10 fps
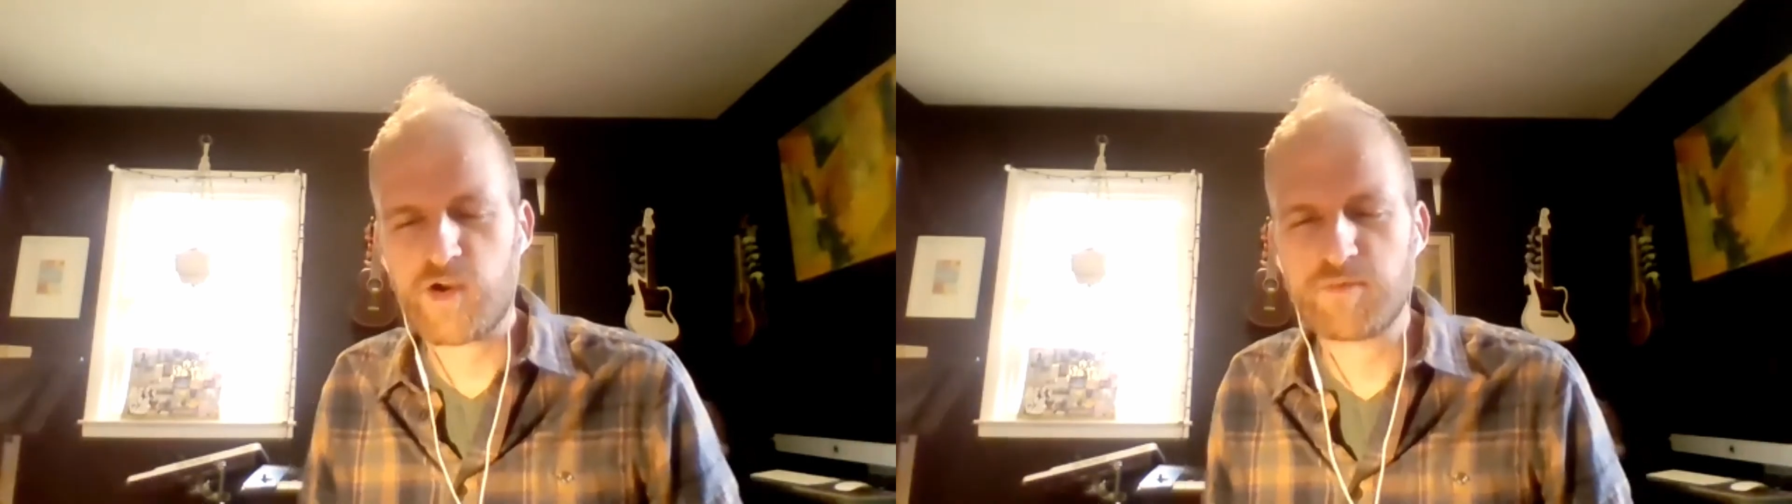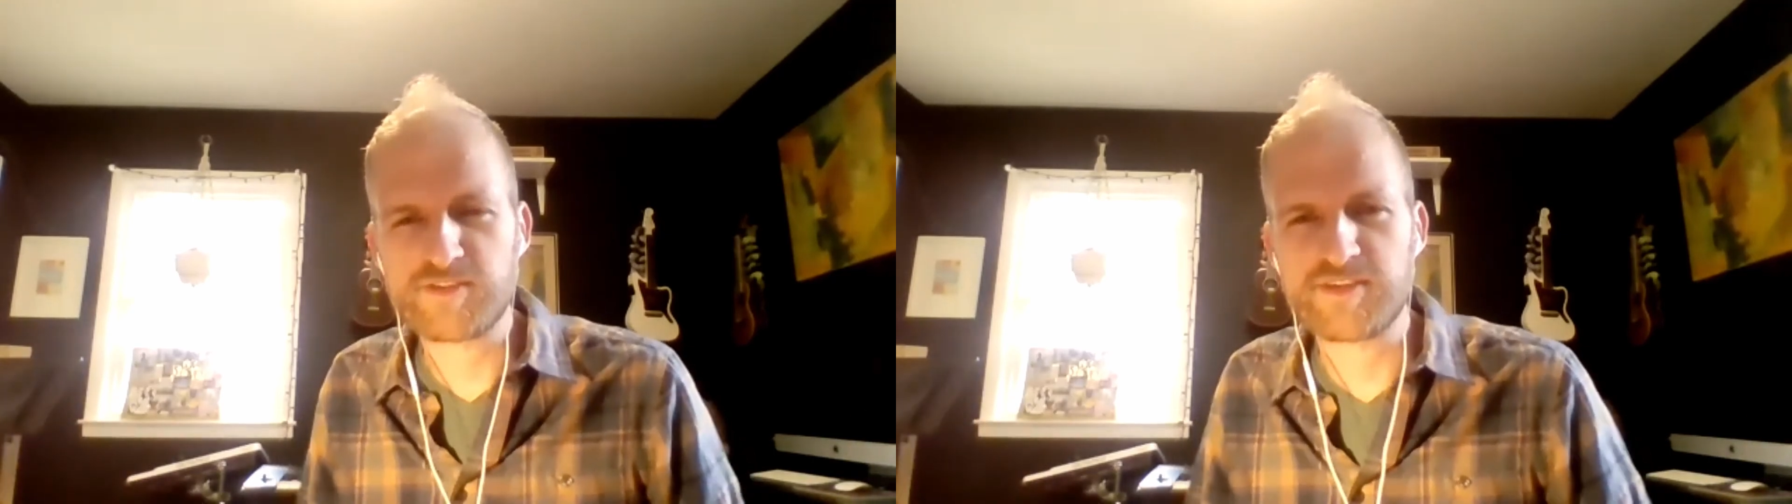I
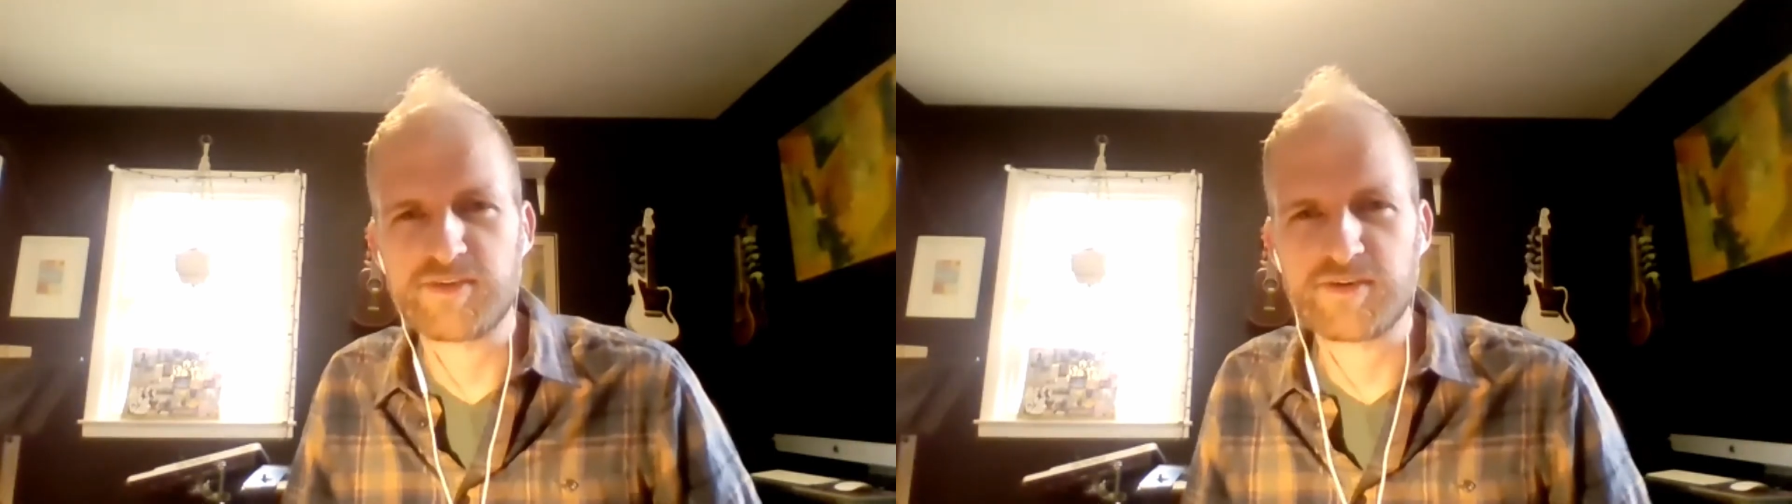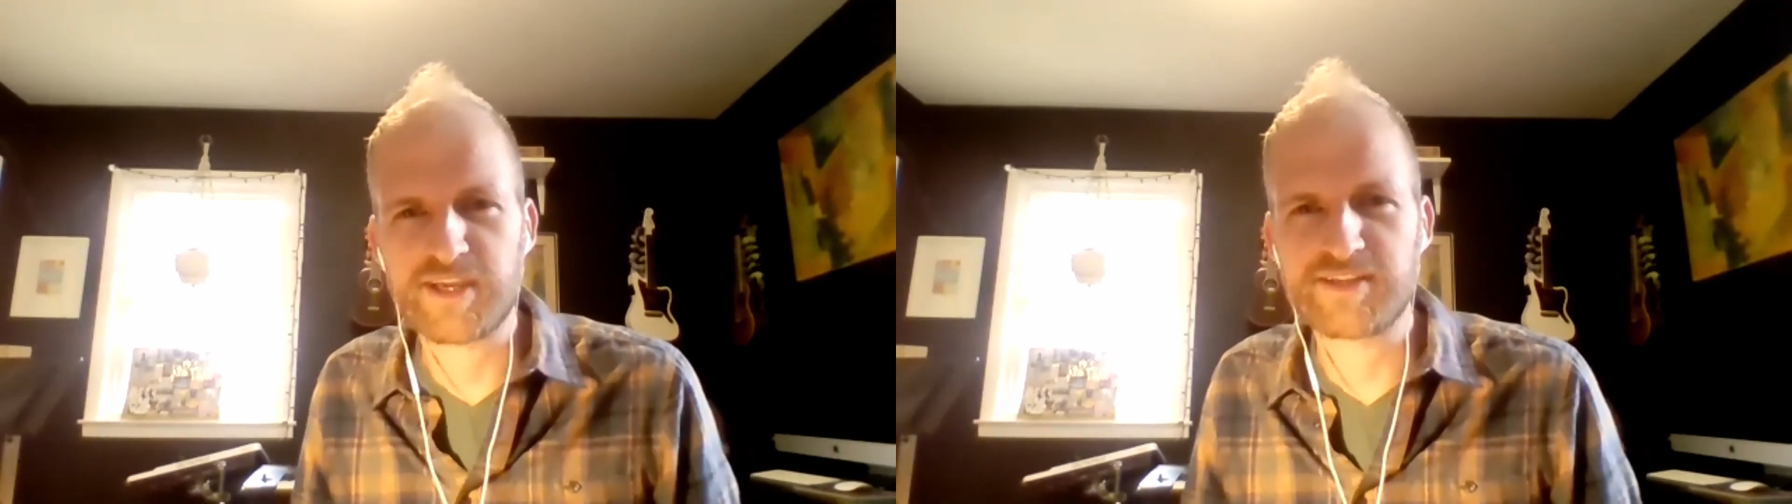hope to see
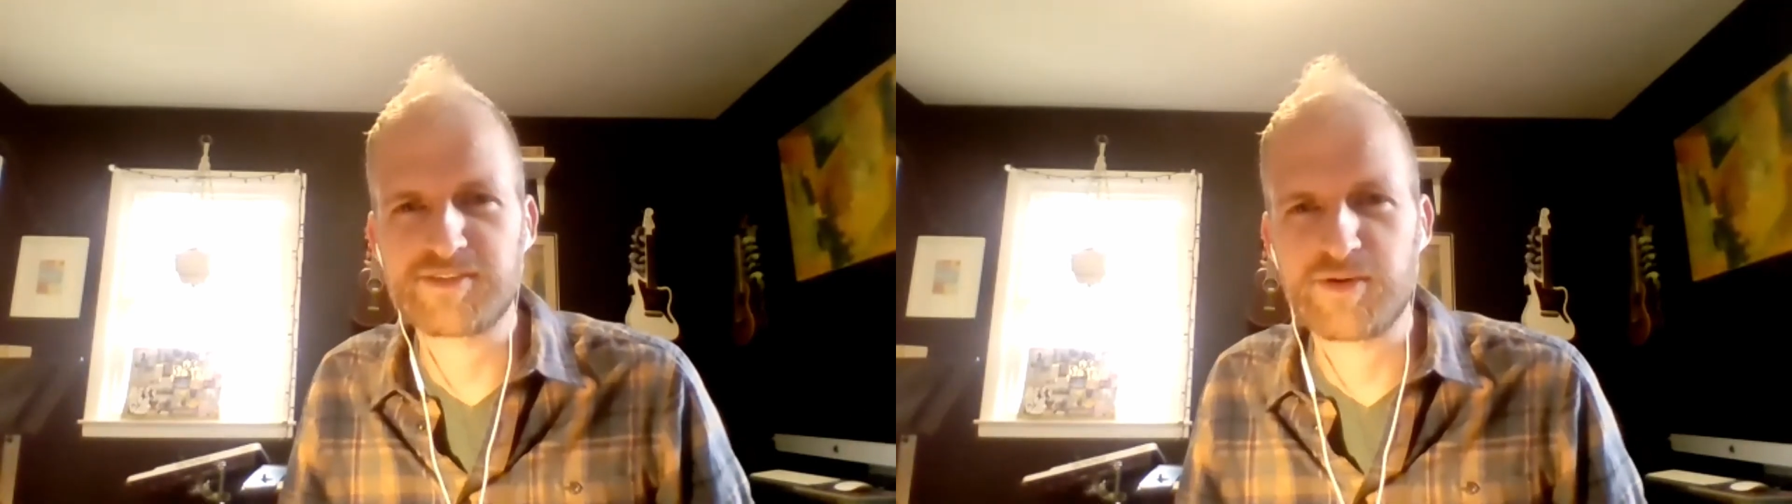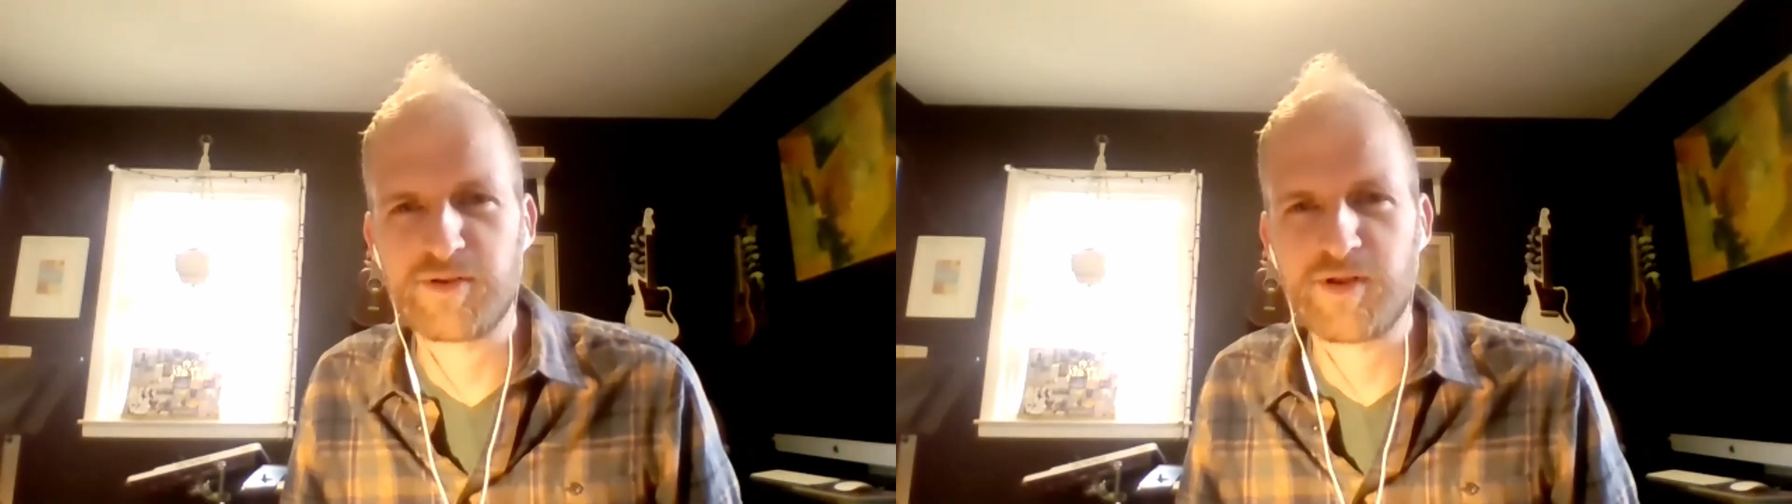you again soon.